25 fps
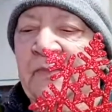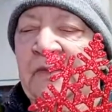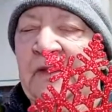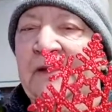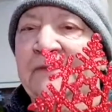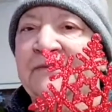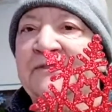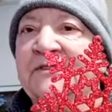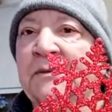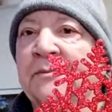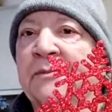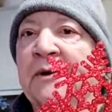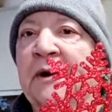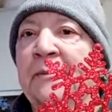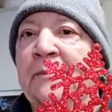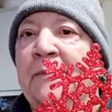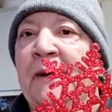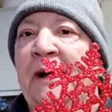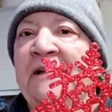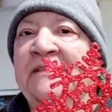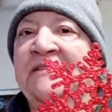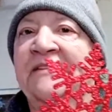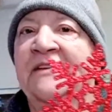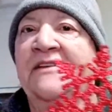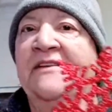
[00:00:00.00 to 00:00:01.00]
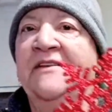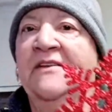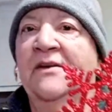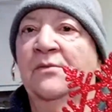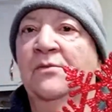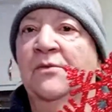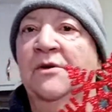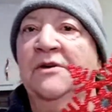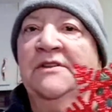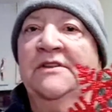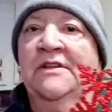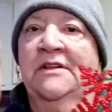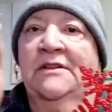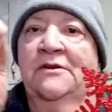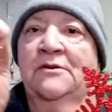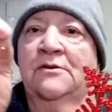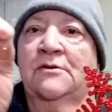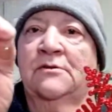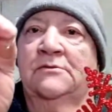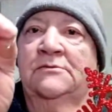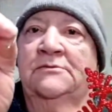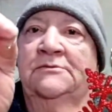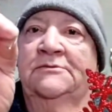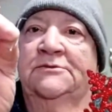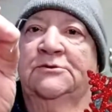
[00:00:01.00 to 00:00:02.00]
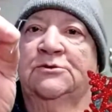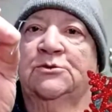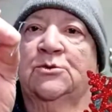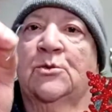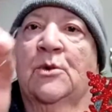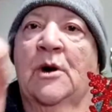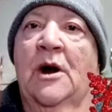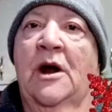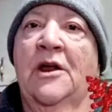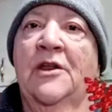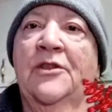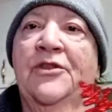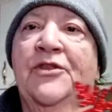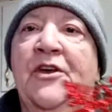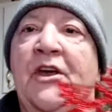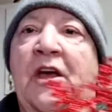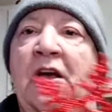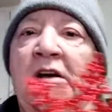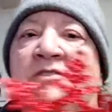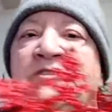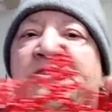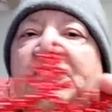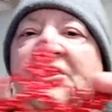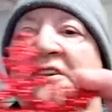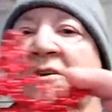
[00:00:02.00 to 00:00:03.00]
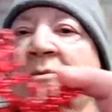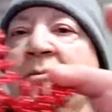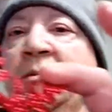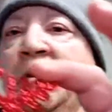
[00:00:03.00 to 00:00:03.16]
if somebody buys in, they want the little wire thing, I'll send it,